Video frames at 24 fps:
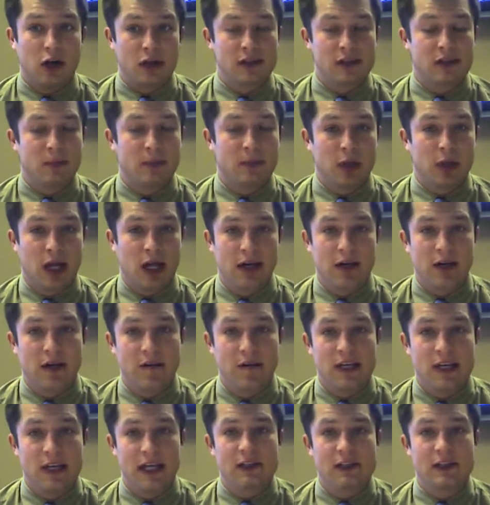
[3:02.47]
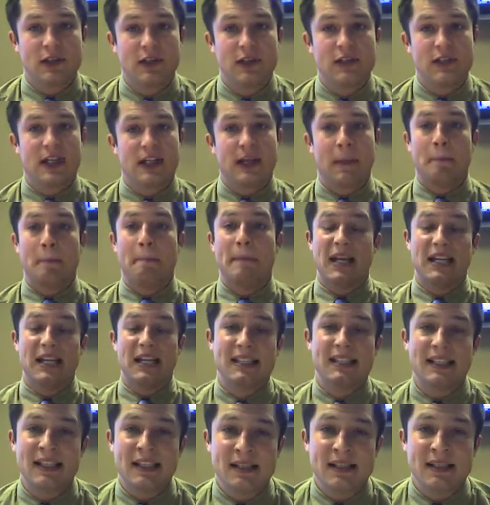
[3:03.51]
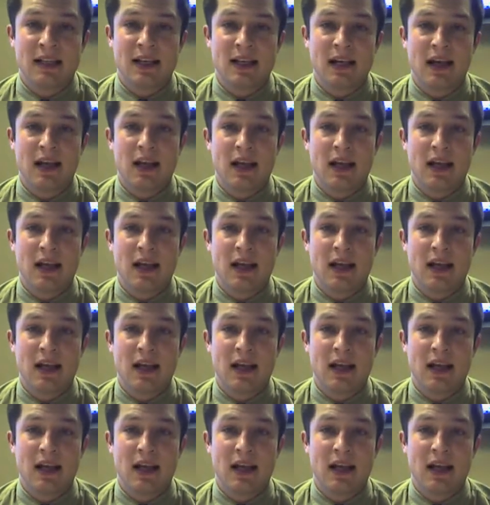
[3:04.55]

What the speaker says: our supplier of tasers, in business,